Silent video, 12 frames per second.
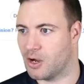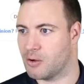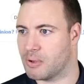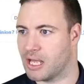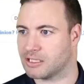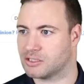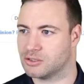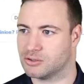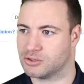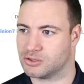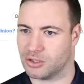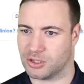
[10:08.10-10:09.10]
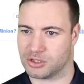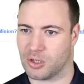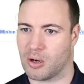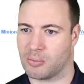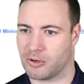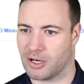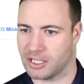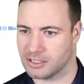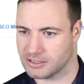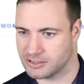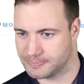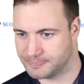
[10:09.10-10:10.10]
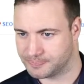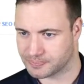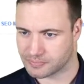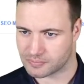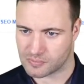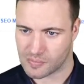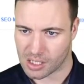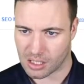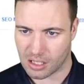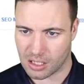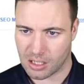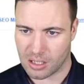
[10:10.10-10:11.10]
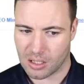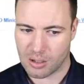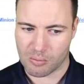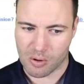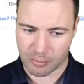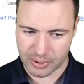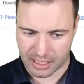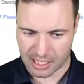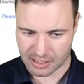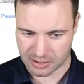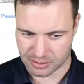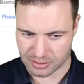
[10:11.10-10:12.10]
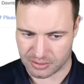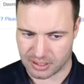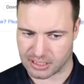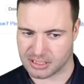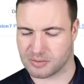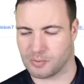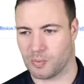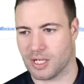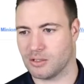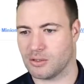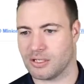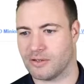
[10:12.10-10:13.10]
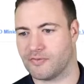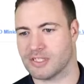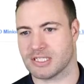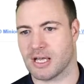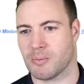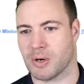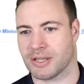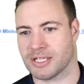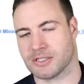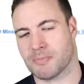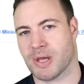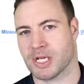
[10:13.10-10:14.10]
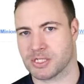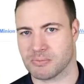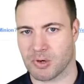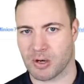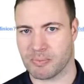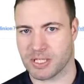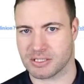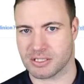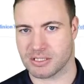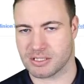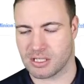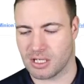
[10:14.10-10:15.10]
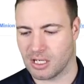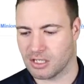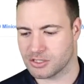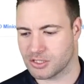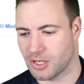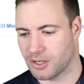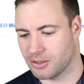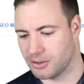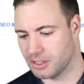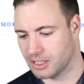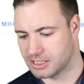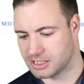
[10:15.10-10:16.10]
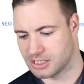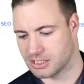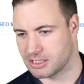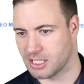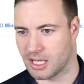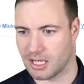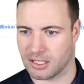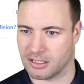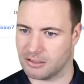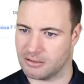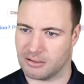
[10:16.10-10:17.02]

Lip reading: back to search operators, what we can do is we're looking for someone that's mentioned my business. So let's just say,